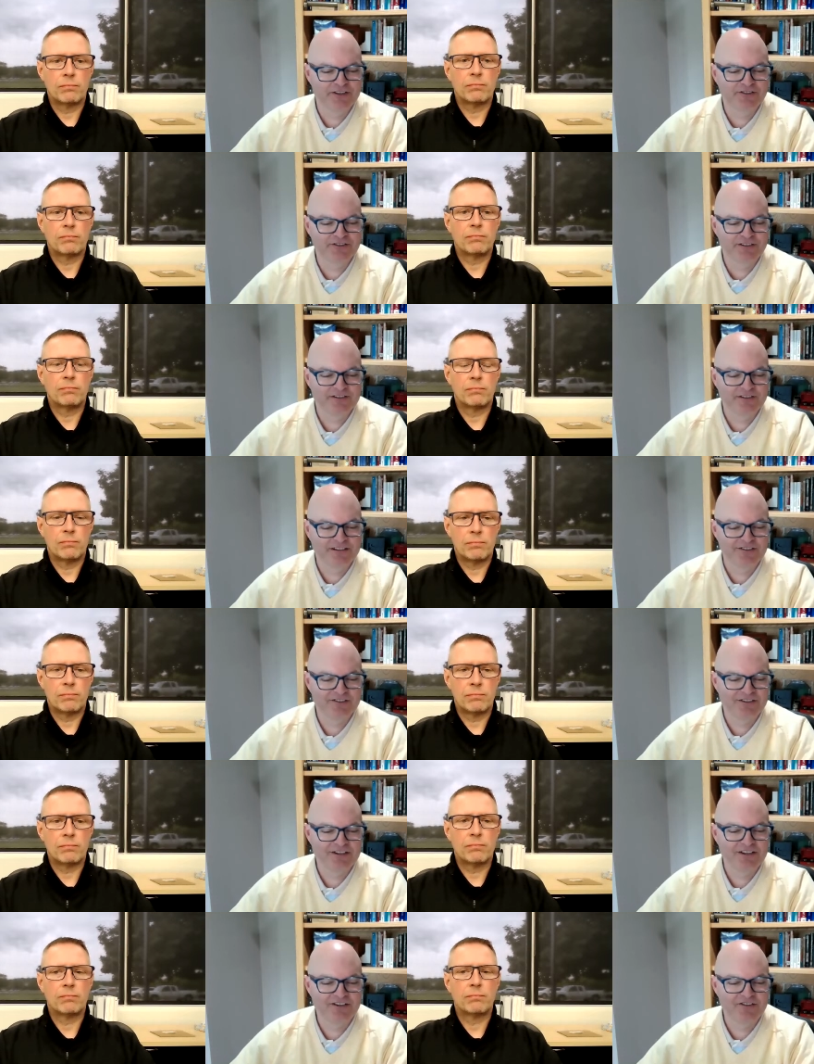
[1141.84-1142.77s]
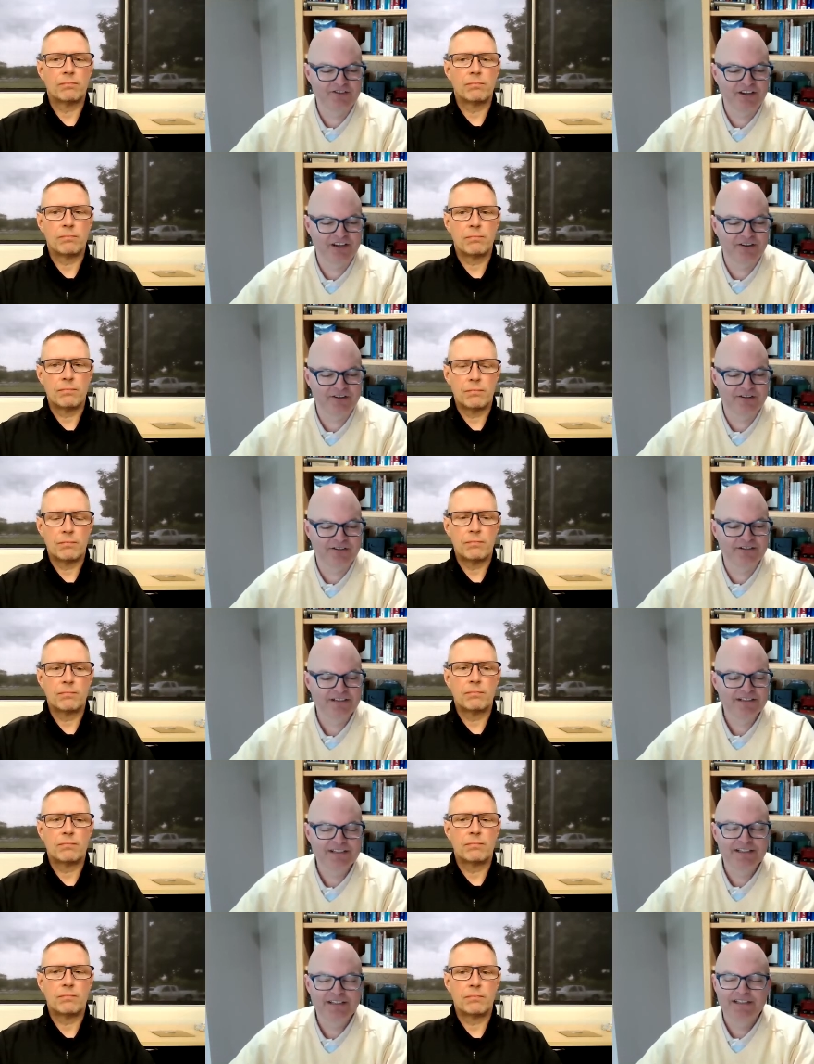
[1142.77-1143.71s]
Speaker 1: as a, as a key standard.
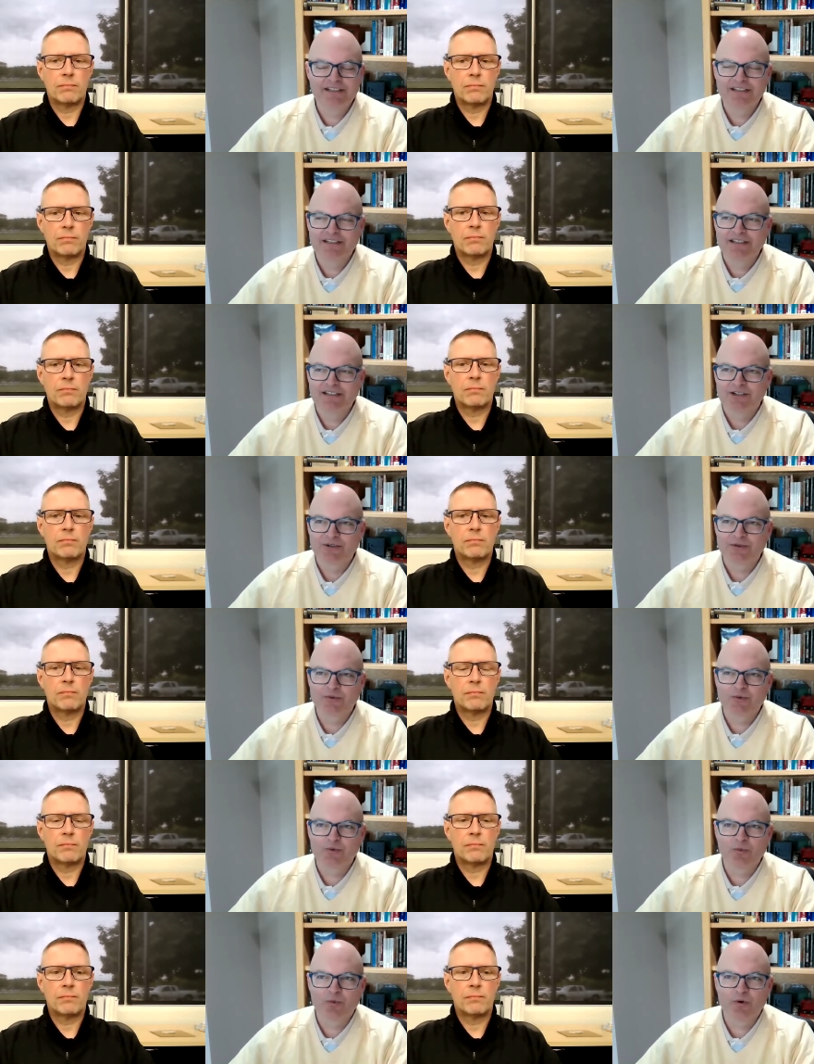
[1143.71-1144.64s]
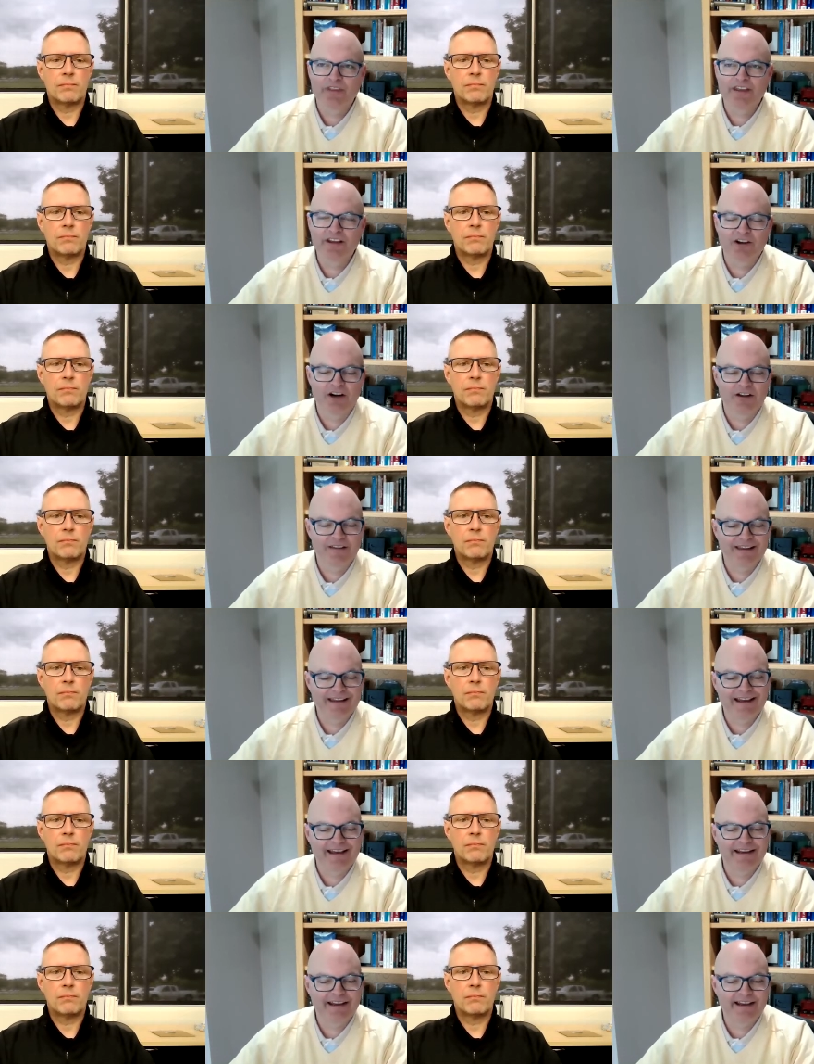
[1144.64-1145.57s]
Within all
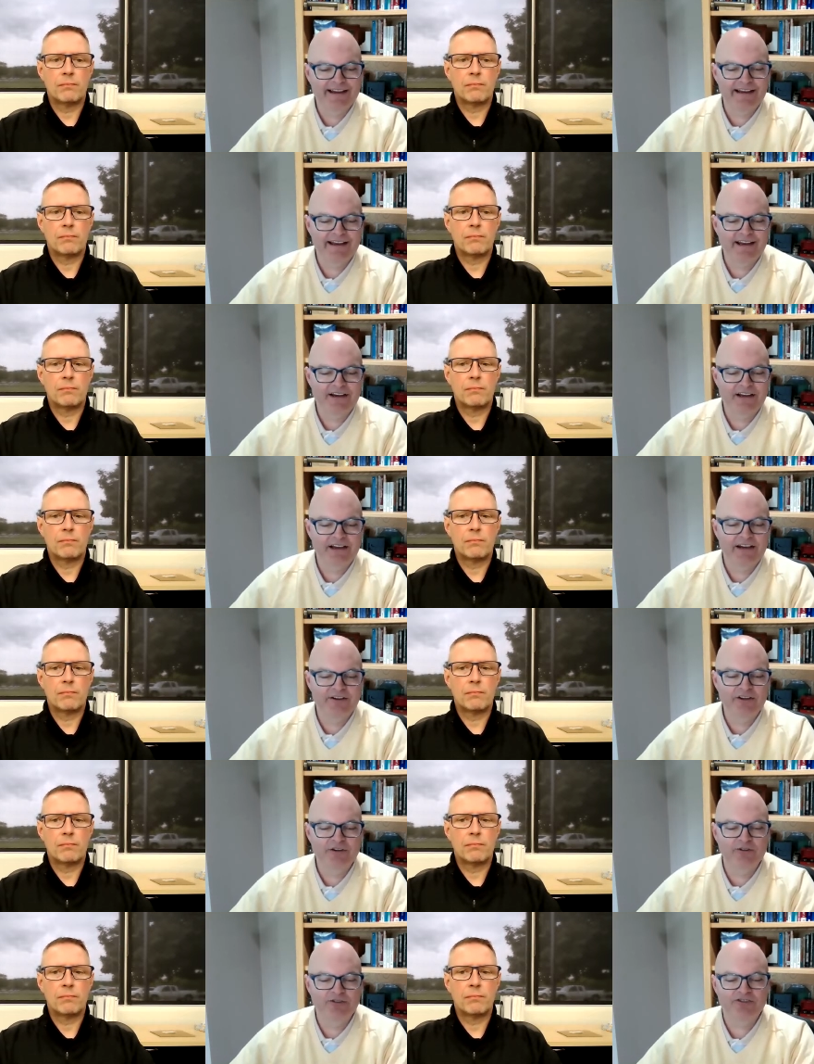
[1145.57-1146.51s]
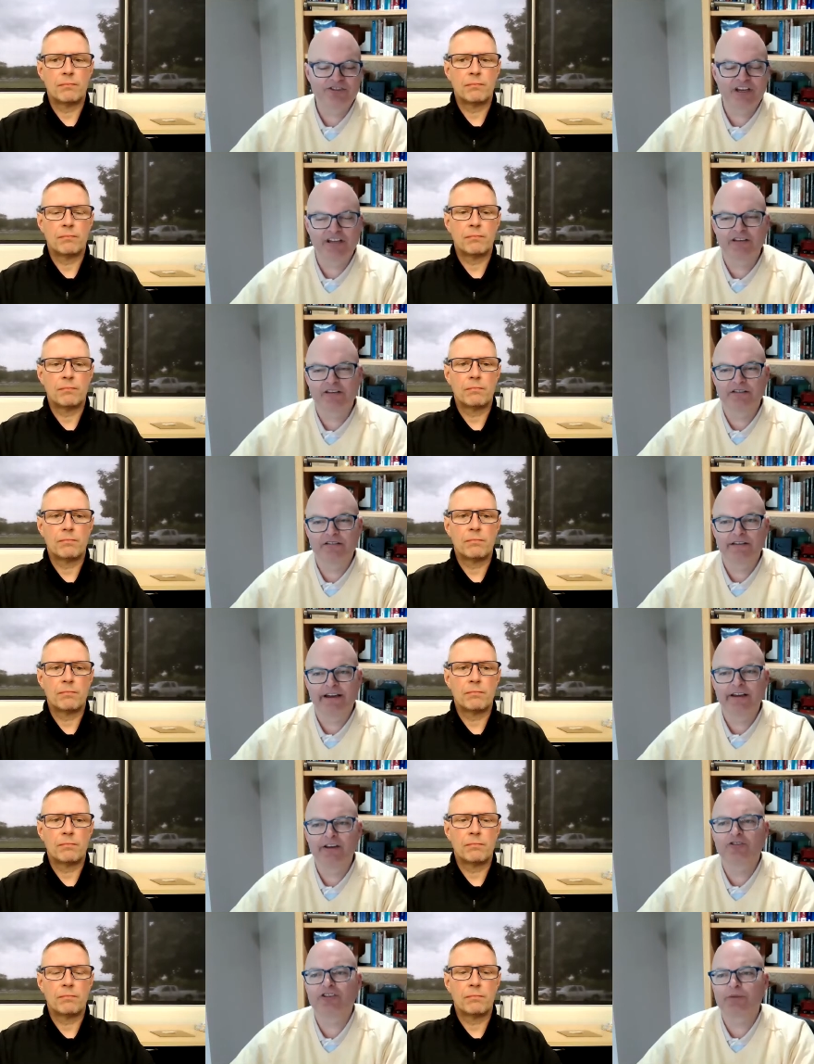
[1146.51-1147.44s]
that, how, do you set
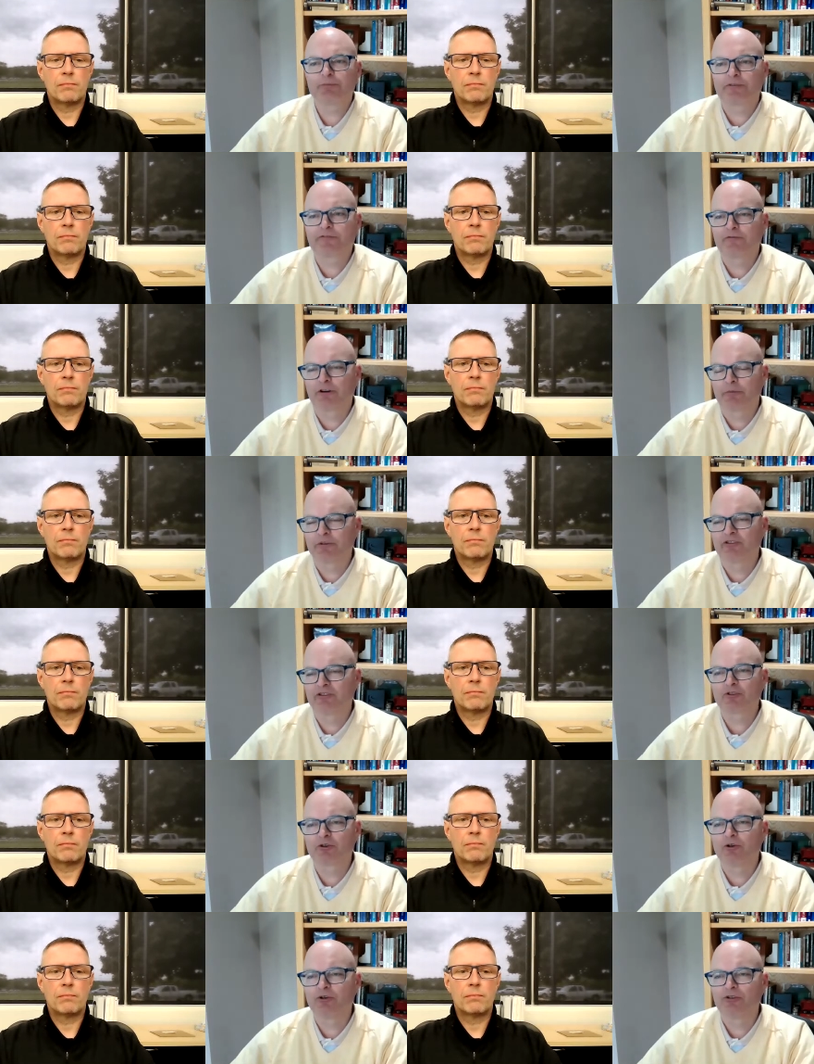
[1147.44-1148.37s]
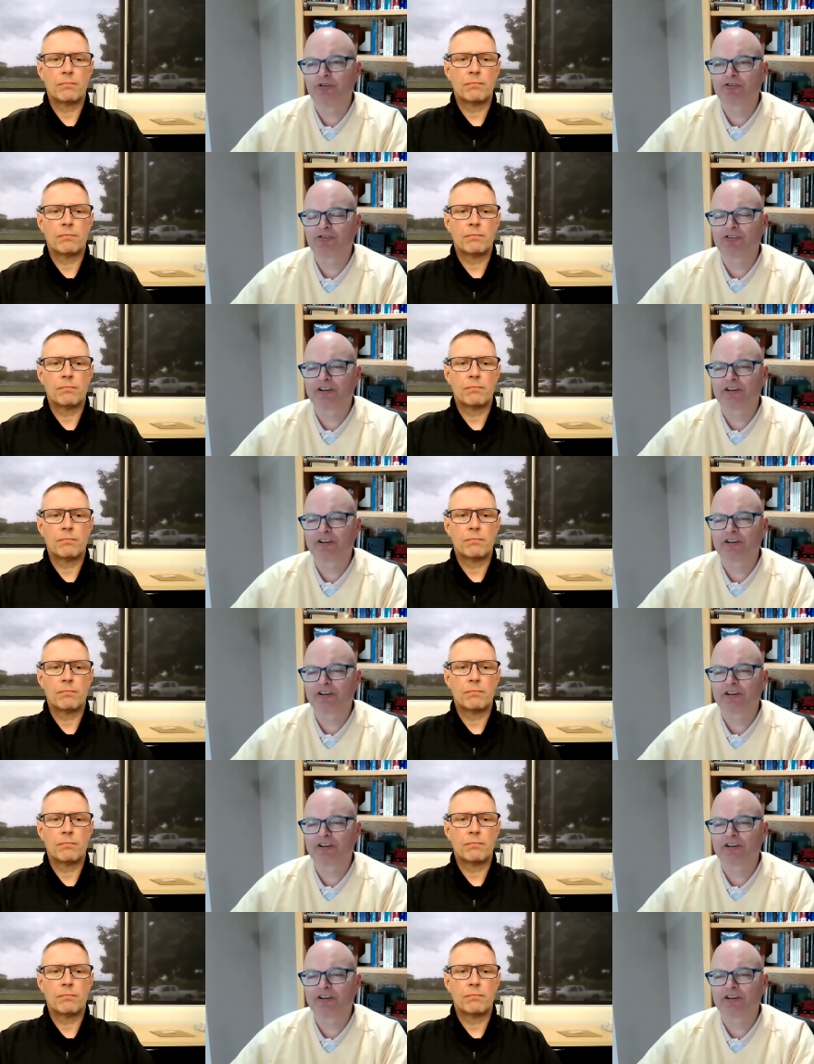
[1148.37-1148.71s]
how do you set performance goals?